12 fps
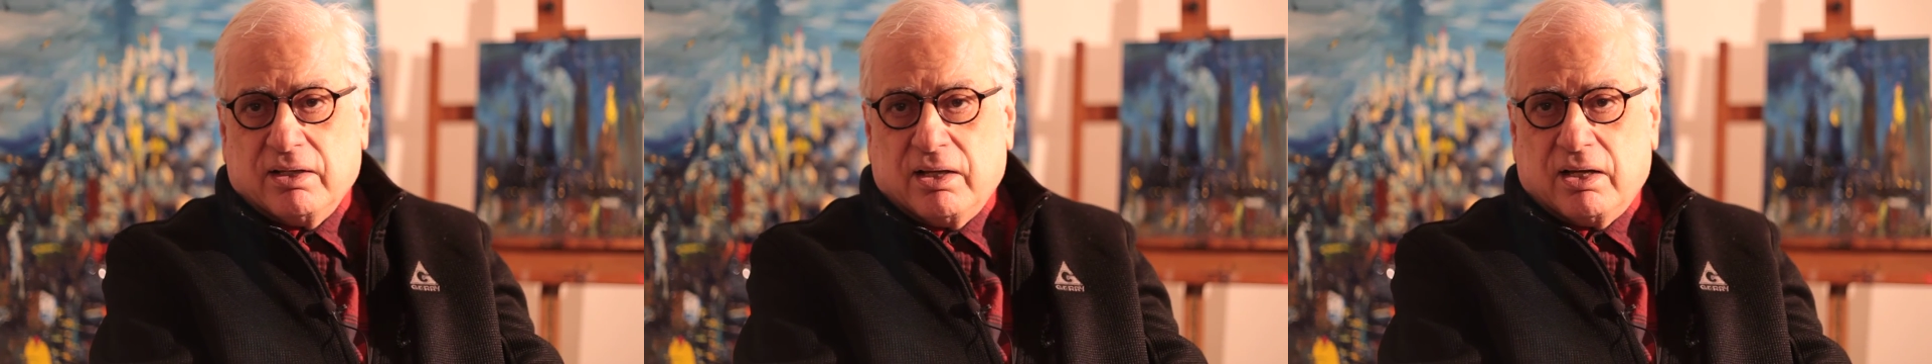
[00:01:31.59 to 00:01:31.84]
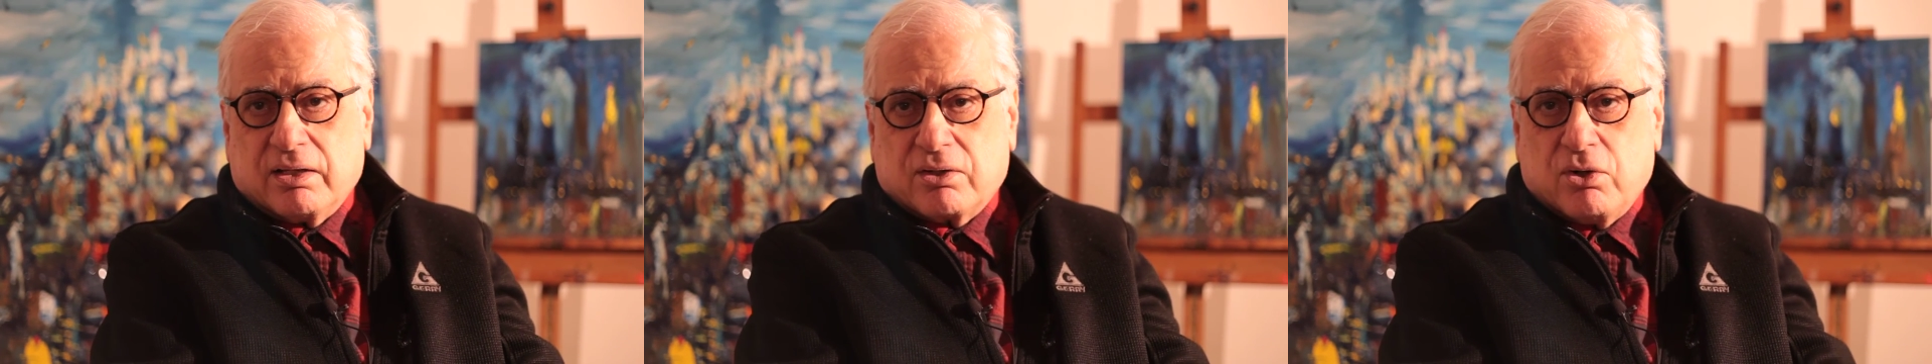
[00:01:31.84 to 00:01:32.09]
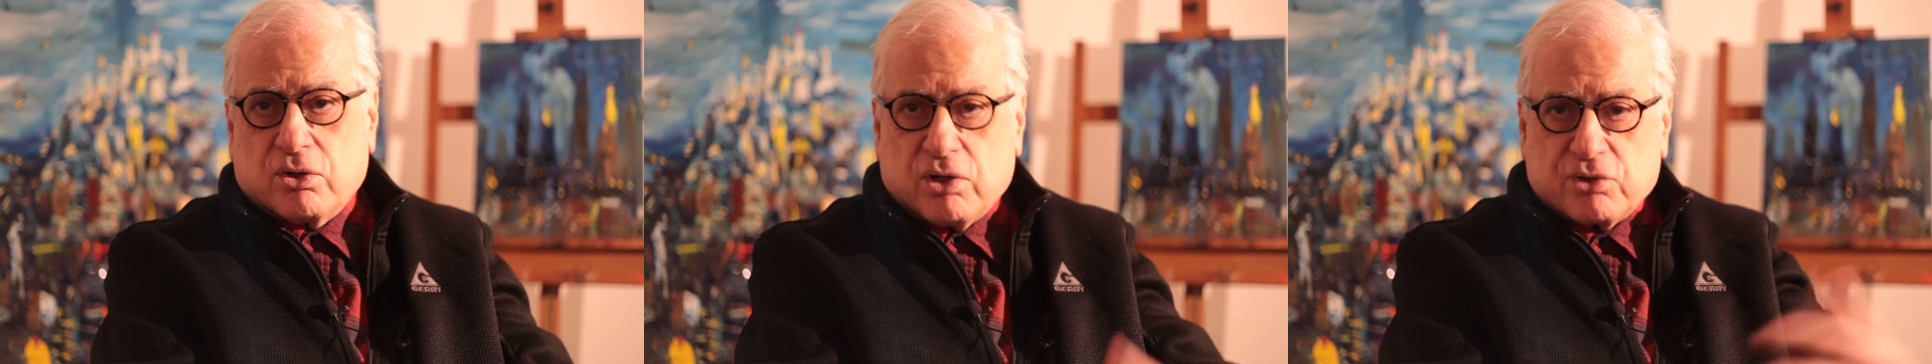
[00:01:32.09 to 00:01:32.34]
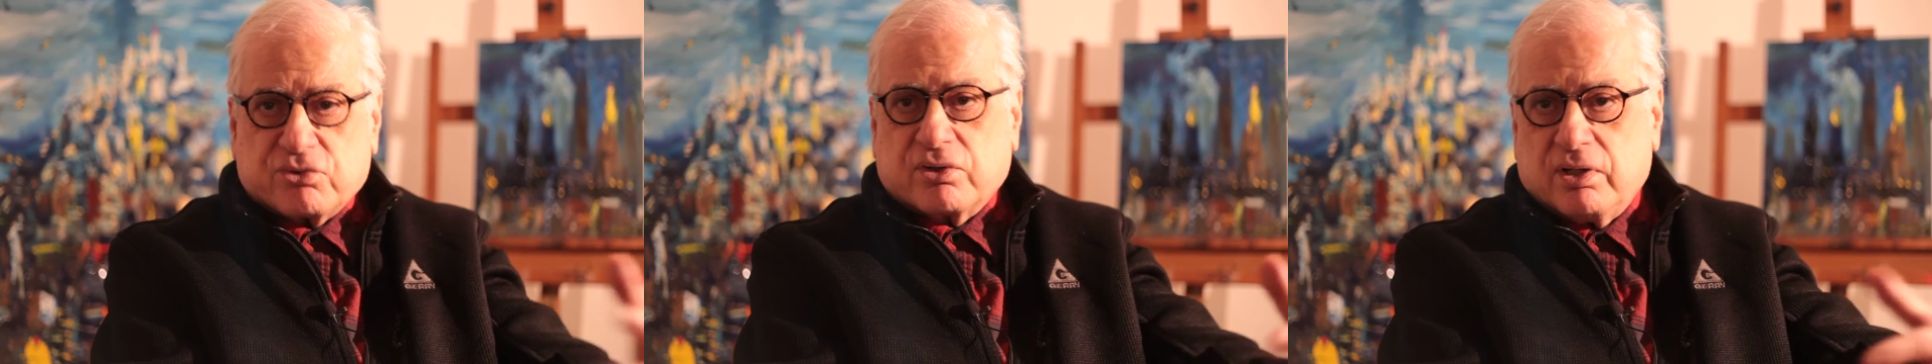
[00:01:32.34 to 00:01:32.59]

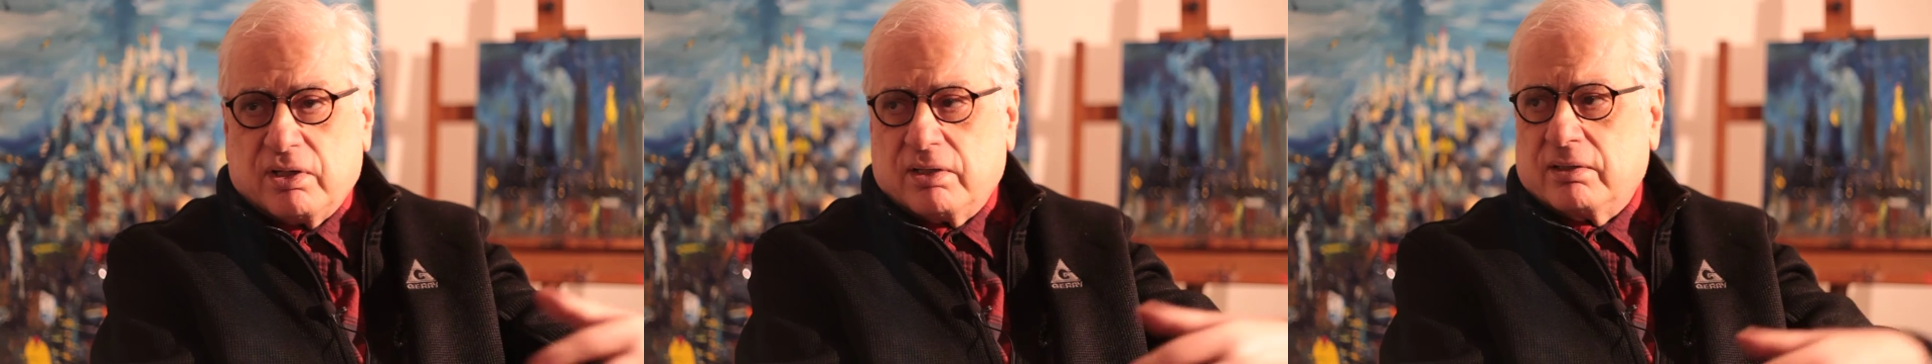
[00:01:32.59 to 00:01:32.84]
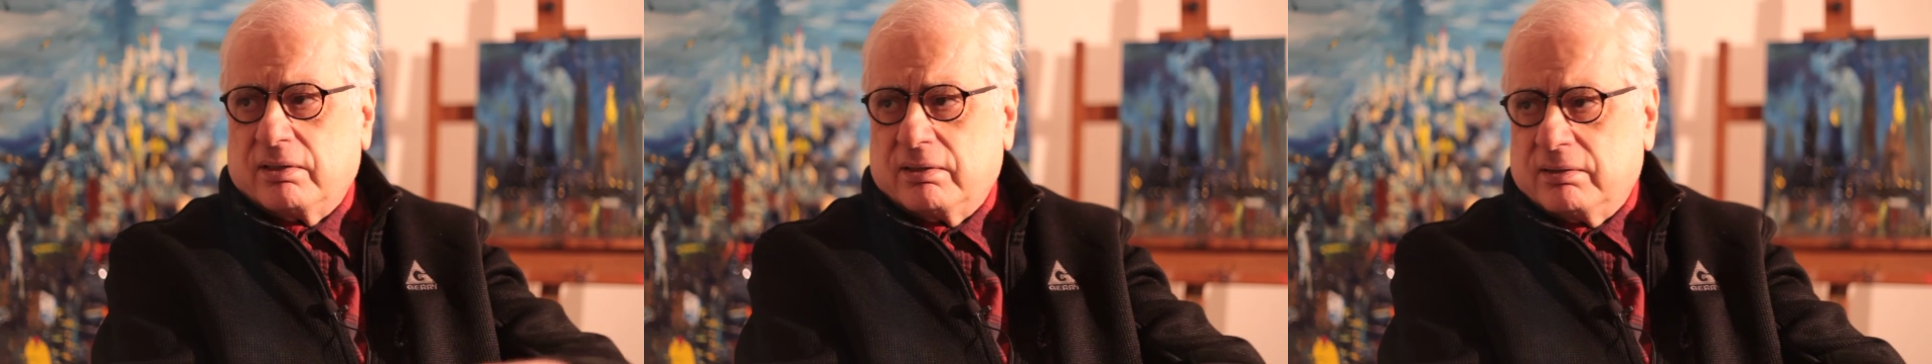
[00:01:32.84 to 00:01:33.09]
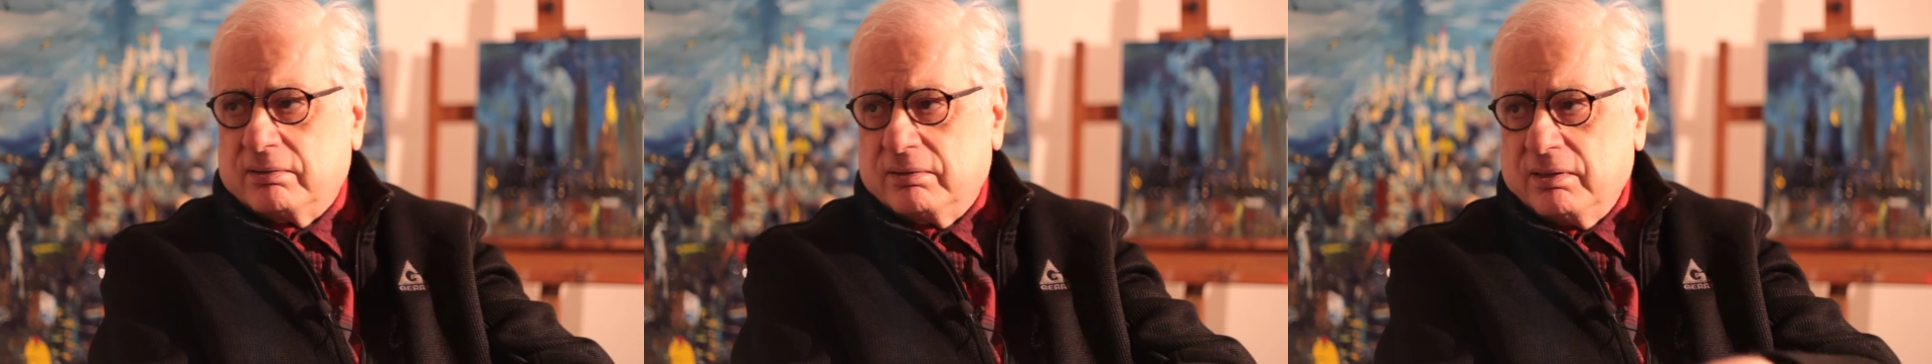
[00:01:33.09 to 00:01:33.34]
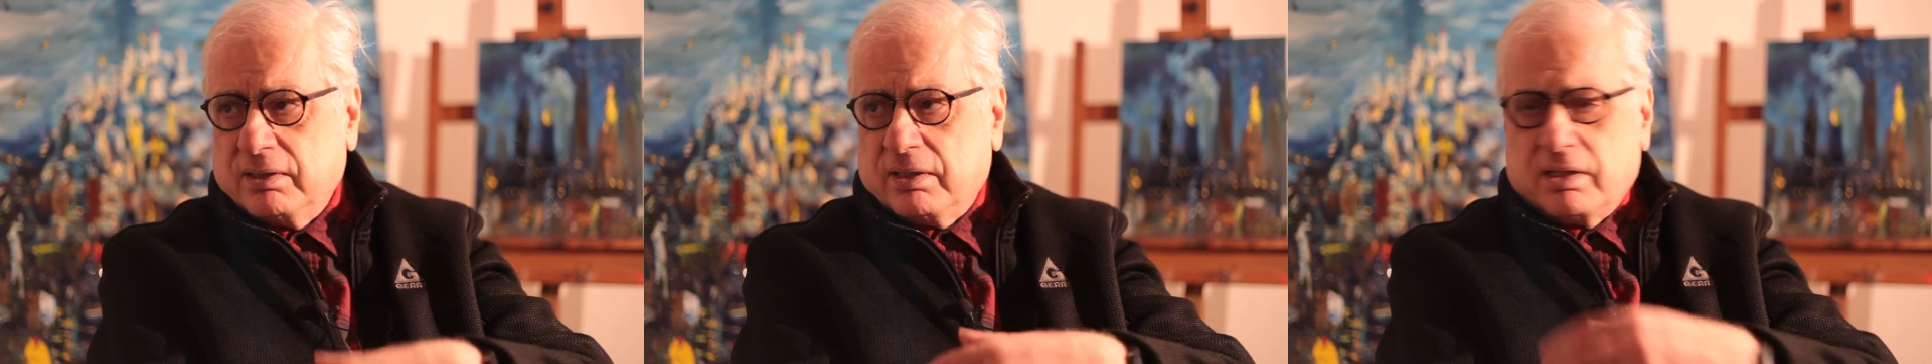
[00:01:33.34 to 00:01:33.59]
Kokoschka,
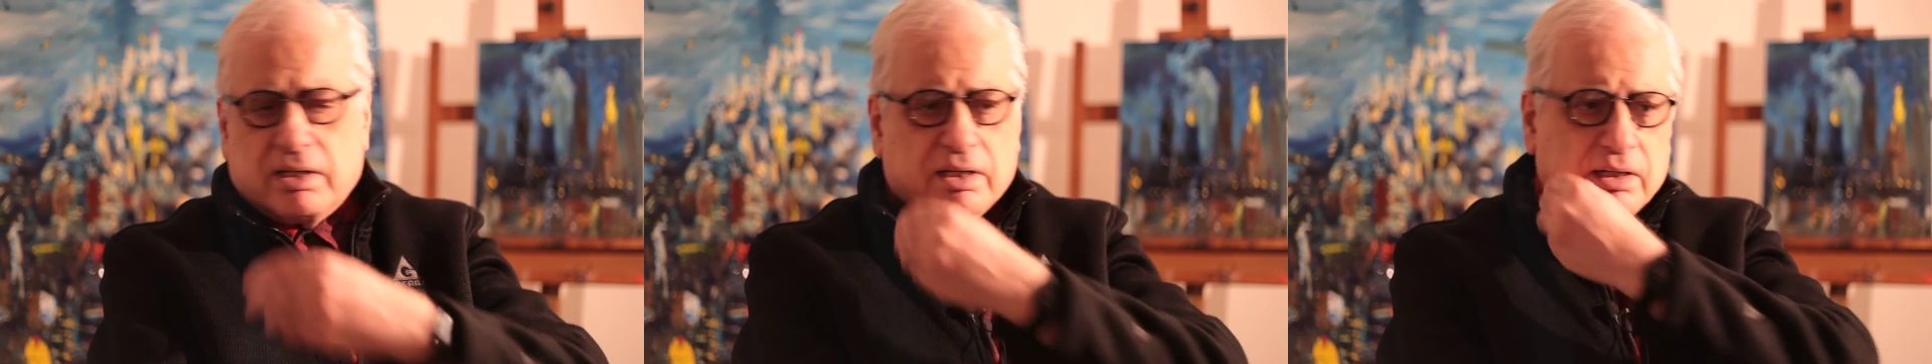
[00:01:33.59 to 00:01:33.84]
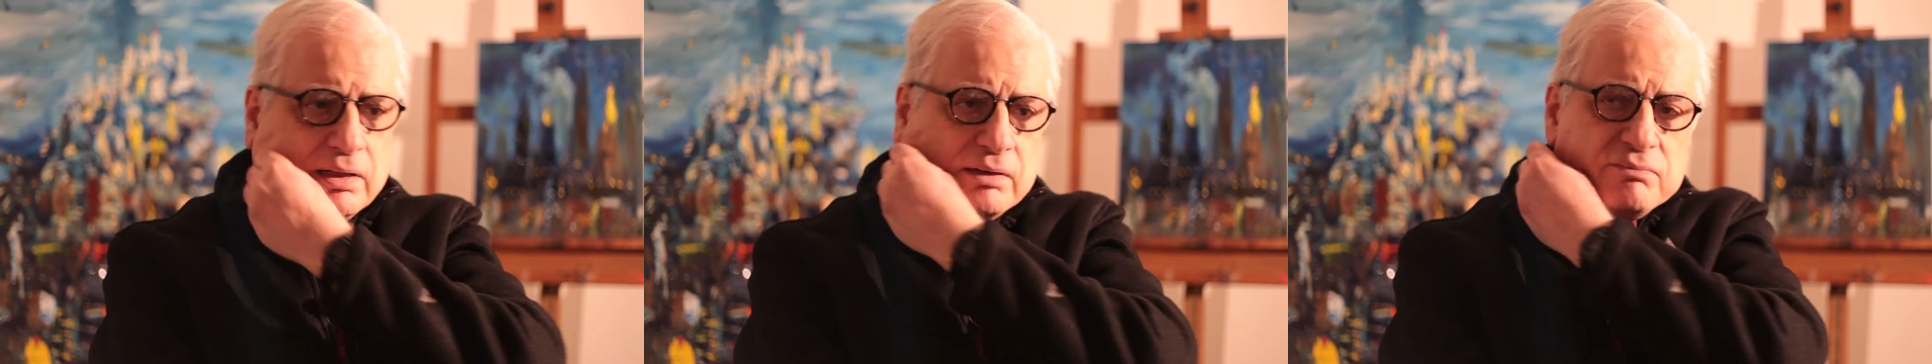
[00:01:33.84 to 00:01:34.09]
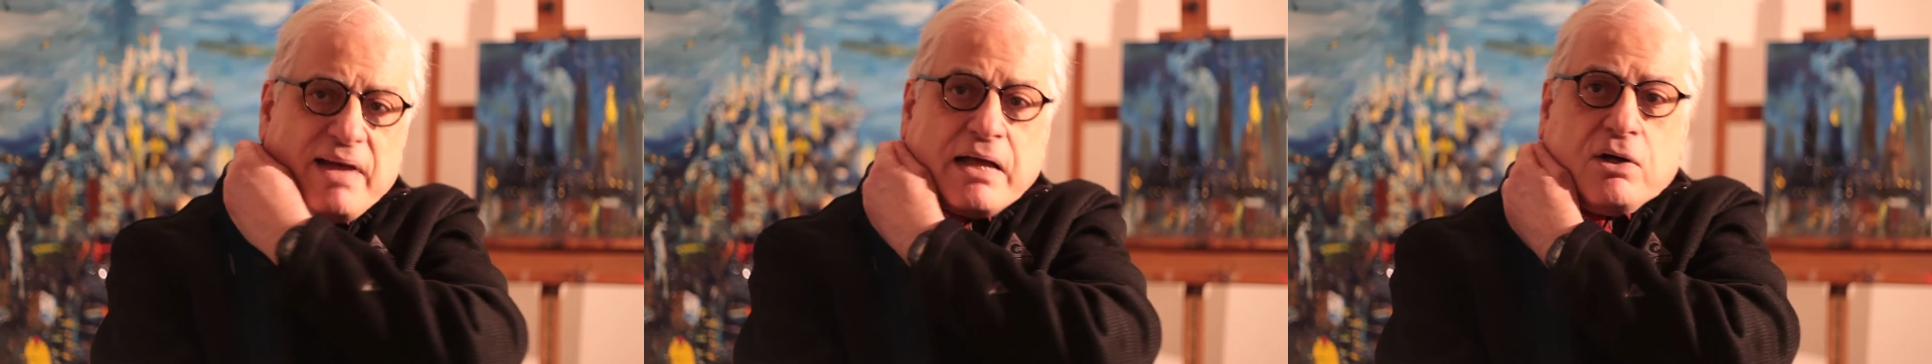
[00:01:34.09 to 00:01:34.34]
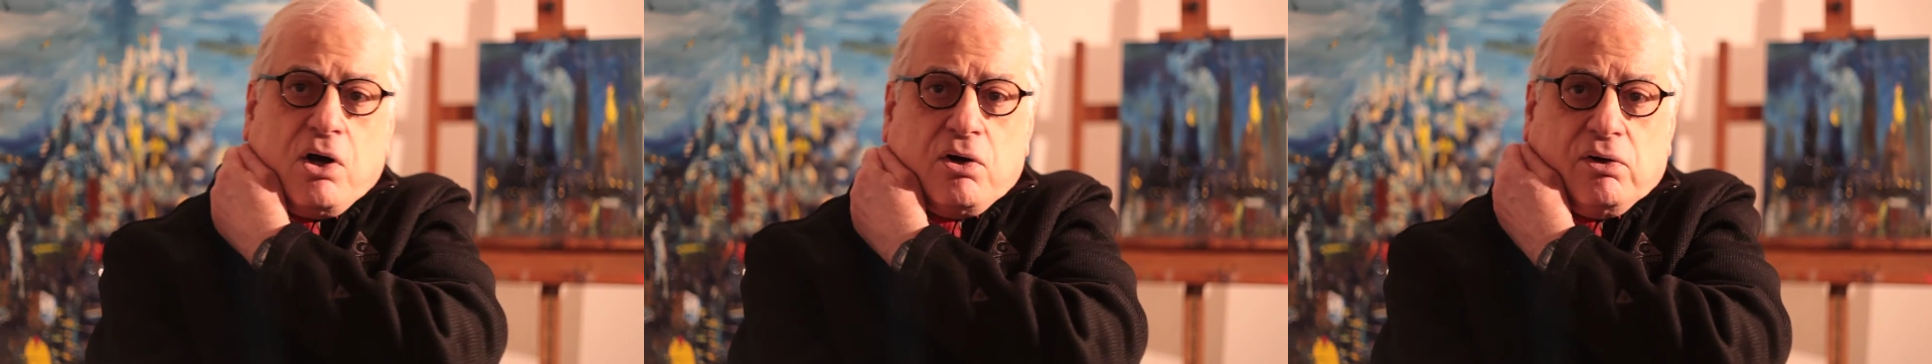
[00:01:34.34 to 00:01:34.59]
Van
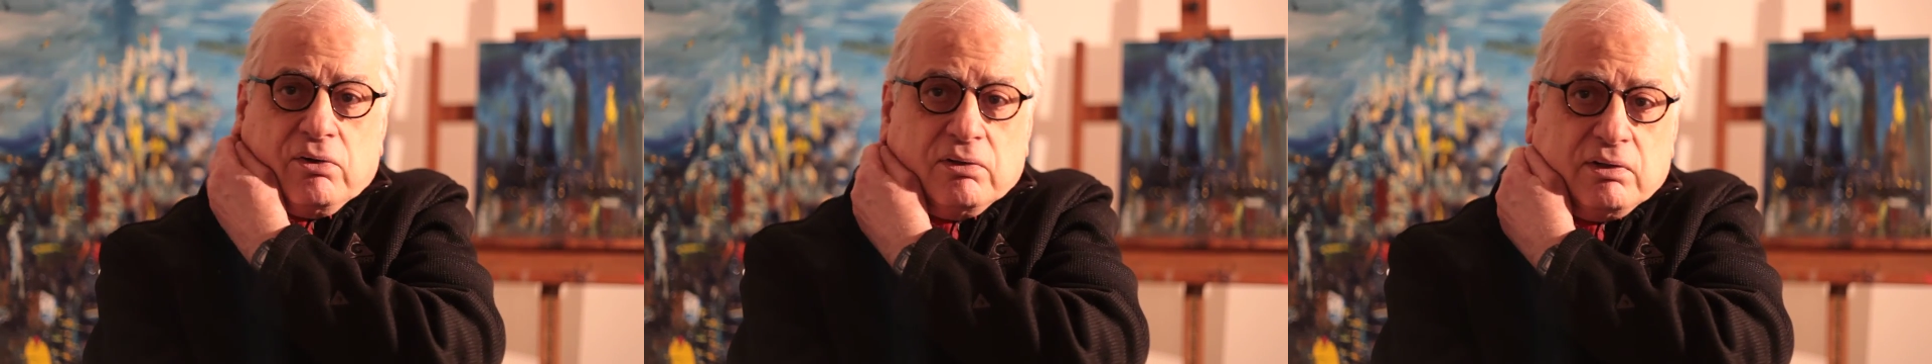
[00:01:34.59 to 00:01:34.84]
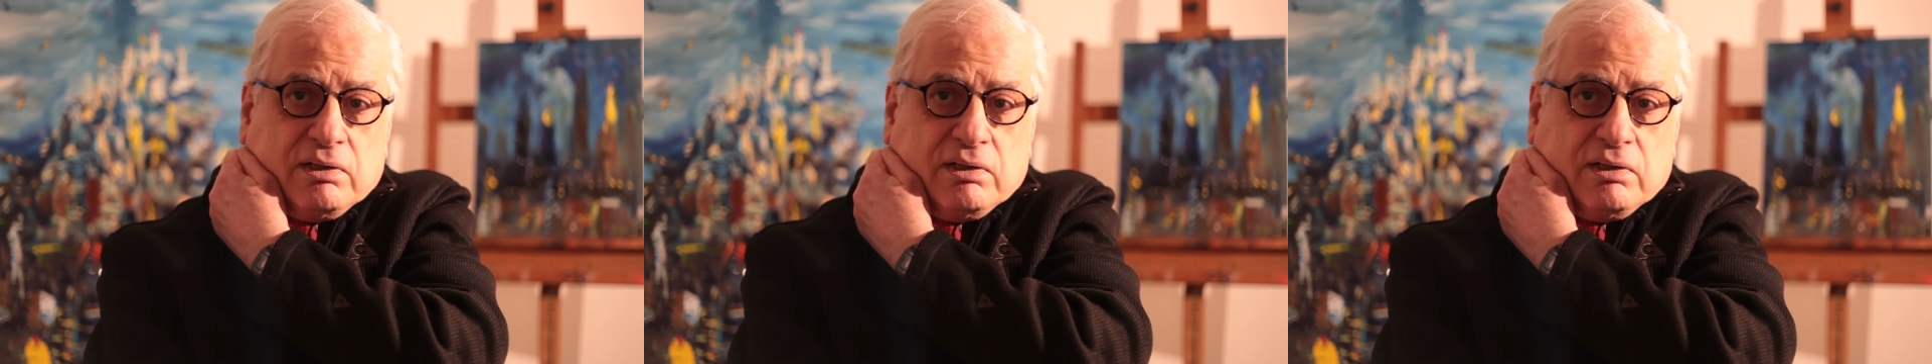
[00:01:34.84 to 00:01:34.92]
Gogh